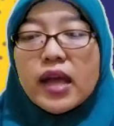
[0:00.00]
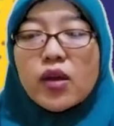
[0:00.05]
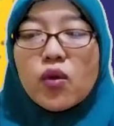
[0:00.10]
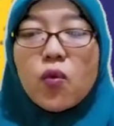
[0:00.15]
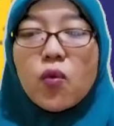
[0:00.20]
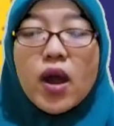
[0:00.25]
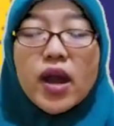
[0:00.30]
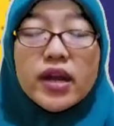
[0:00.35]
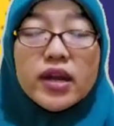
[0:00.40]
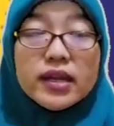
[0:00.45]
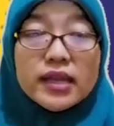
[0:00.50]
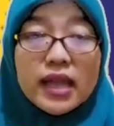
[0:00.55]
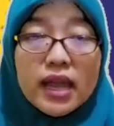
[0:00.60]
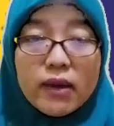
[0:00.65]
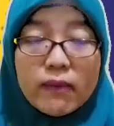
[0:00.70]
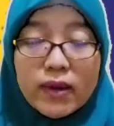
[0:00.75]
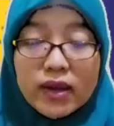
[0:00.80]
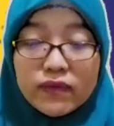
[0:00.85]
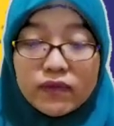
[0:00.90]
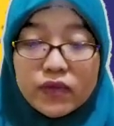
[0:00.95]
acquired
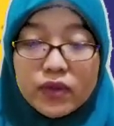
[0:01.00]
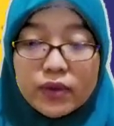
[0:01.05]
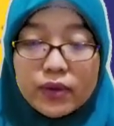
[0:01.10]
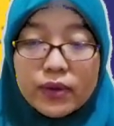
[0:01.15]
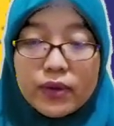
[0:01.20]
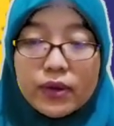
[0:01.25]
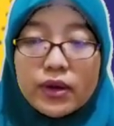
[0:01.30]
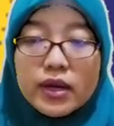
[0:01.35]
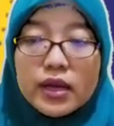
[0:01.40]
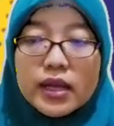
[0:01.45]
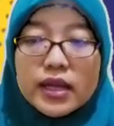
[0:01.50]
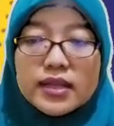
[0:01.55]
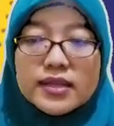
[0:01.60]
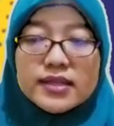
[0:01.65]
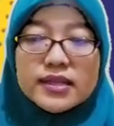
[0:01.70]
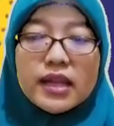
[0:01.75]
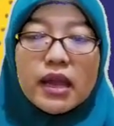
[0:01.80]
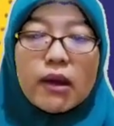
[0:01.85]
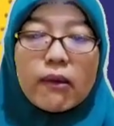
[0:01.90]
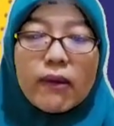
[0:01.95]
character
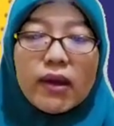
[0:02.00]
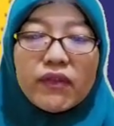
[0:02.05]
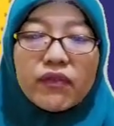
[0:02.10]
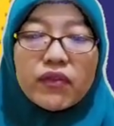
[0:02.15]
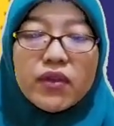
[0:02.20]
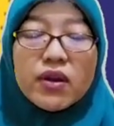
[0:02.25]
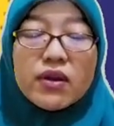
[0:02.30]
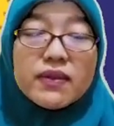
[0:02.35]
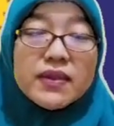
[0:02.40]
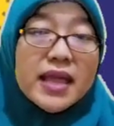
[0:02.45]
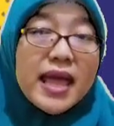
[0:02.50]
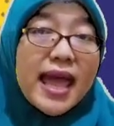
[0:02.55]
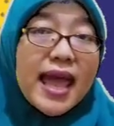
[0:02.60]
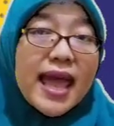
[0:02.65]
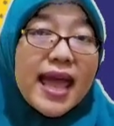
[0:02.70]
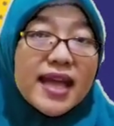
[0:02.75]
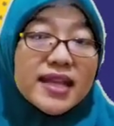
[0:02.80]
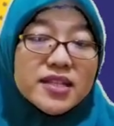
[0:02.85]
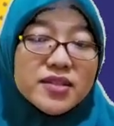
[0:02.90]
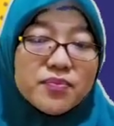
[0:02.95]
is character
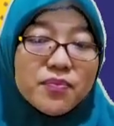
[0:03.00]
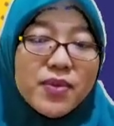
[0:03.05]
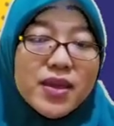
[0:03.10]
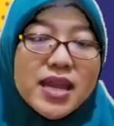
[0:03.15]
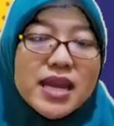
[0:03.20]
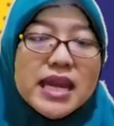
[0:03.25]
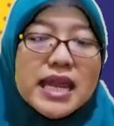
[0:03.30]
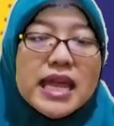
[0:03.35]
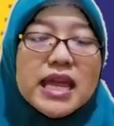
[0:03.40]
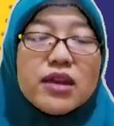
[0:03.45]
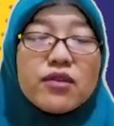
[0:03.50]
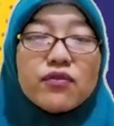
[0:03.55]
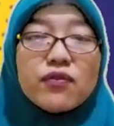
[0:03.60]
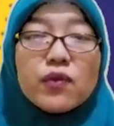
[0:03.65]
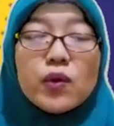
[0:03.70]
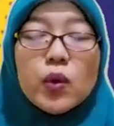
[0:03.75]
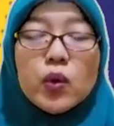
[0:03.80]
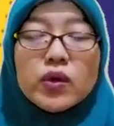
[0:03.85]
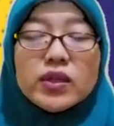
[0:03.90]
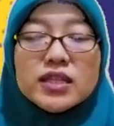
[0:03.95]
that has been
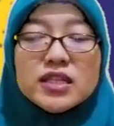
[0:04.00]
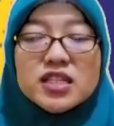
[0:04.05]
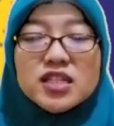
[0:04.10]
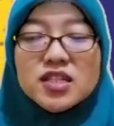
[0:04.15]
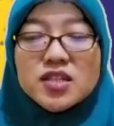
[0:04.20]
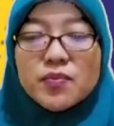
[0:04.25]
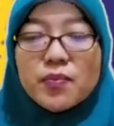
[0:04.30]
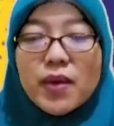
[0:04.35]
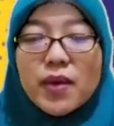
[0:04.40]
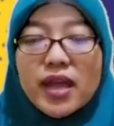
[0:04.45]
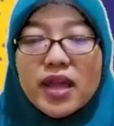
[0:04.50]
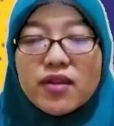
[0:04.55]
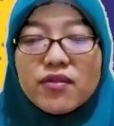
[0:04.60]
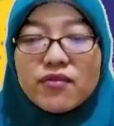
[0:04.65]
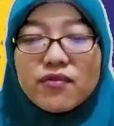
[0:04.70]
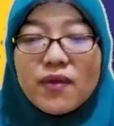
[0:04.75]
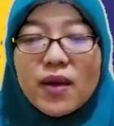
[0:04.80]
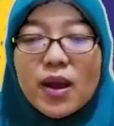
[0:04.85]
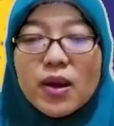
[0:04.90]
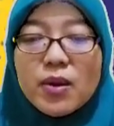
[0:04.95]
influenced by
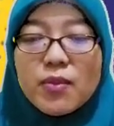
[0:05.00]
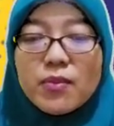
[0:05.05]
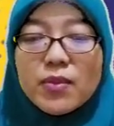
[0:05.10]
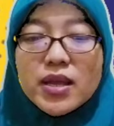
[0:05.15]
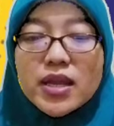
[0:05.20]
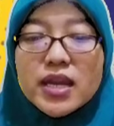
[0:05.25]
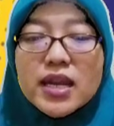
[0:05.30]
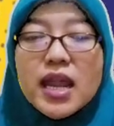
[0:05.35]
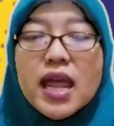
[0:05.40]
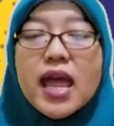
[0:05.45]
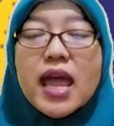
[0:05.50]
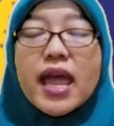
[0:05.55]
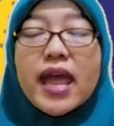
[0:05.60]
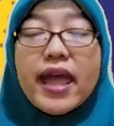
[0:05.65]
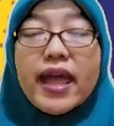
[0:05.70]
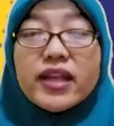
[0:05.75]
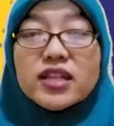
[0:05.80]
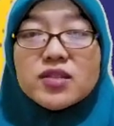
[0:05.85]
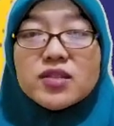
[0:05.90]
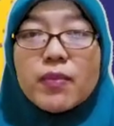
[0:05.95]
environment,
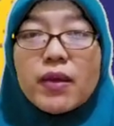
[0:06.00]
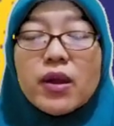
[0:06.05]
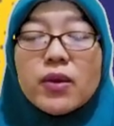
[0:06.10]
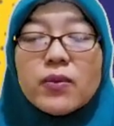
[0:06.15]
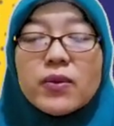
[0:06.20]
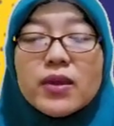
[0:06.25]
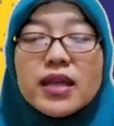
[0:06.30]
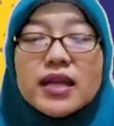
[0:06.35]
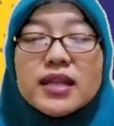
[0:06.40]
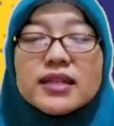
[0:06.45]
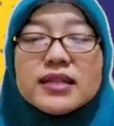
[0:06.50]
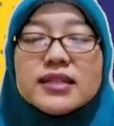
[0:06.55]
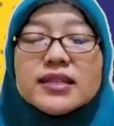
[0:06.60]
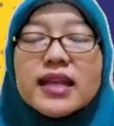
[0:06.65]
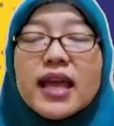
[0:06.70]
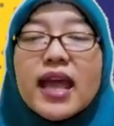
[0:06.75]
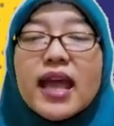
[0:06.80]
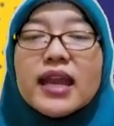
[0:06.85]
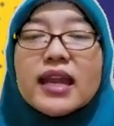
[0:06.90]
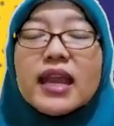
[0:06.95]
experience,
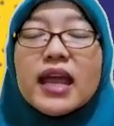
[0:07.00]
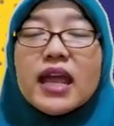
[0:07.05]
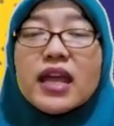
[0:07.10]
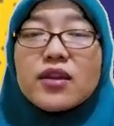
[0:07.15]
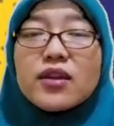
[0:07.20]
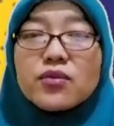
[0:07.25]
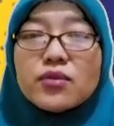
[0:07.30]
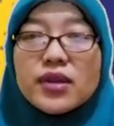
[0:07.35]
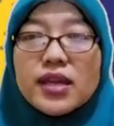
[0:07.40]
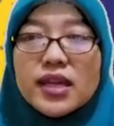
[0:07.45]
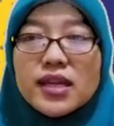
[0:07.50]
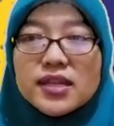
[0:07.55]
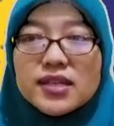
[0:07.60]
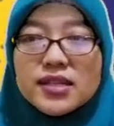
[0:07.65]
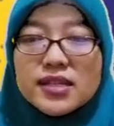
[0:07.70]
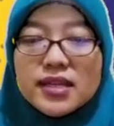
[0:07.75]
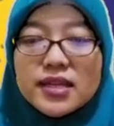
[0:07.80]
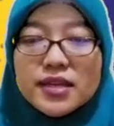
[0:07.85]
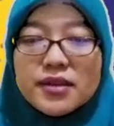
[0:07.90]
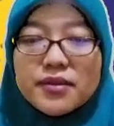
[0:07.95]
and
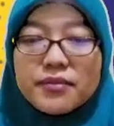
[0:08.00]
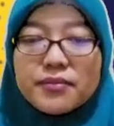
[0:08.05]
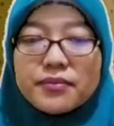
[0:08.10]
education.